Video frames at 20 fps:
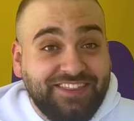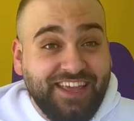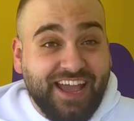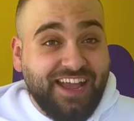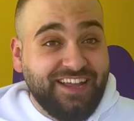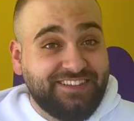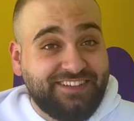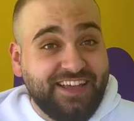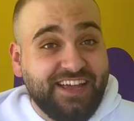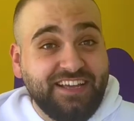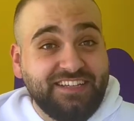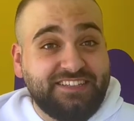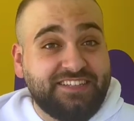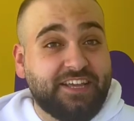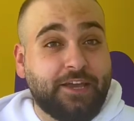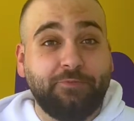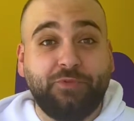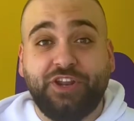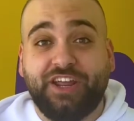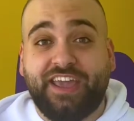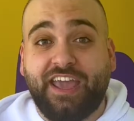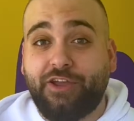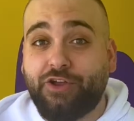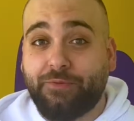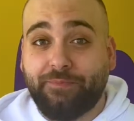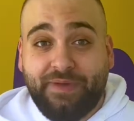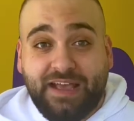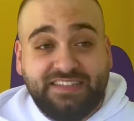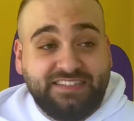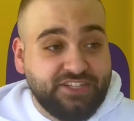idea is to communicate your
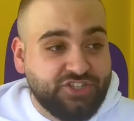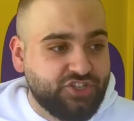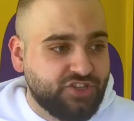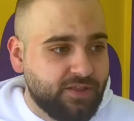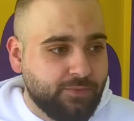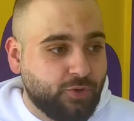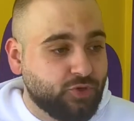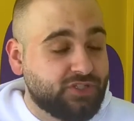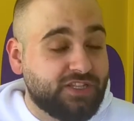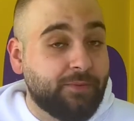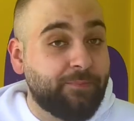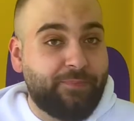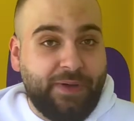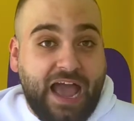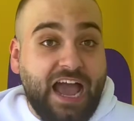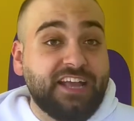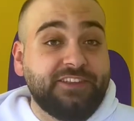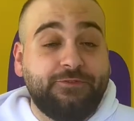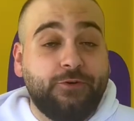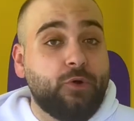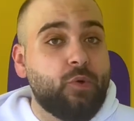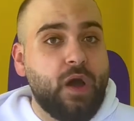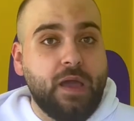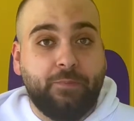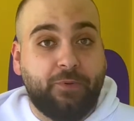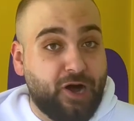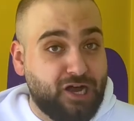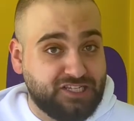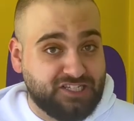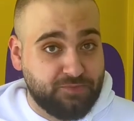message in the most impactful way
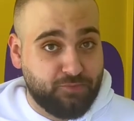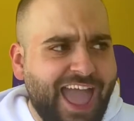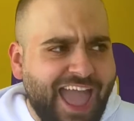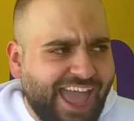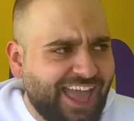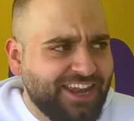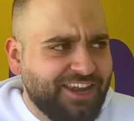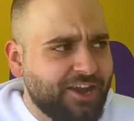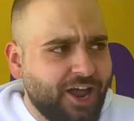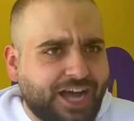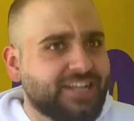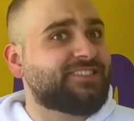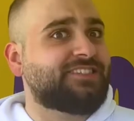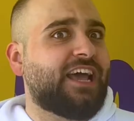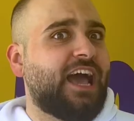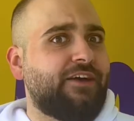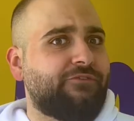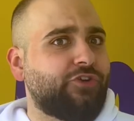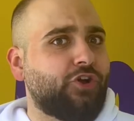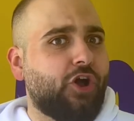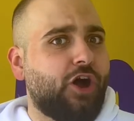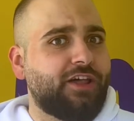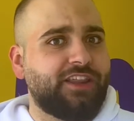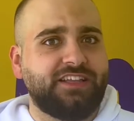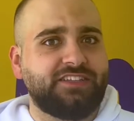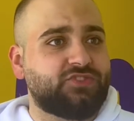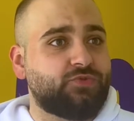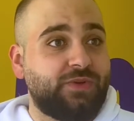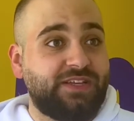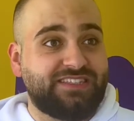possible and not to have your
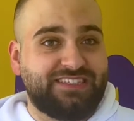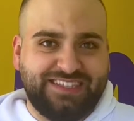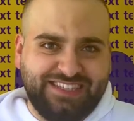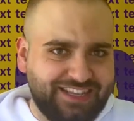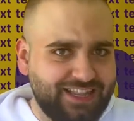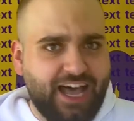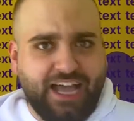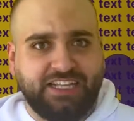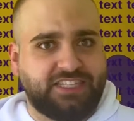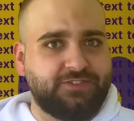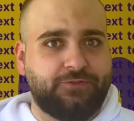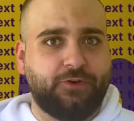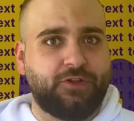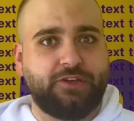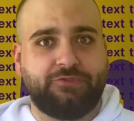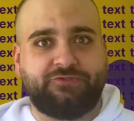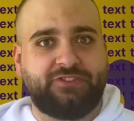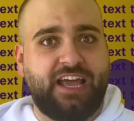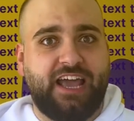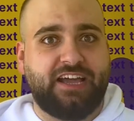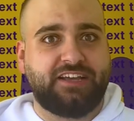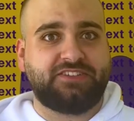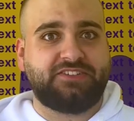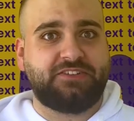audience read slides full of text.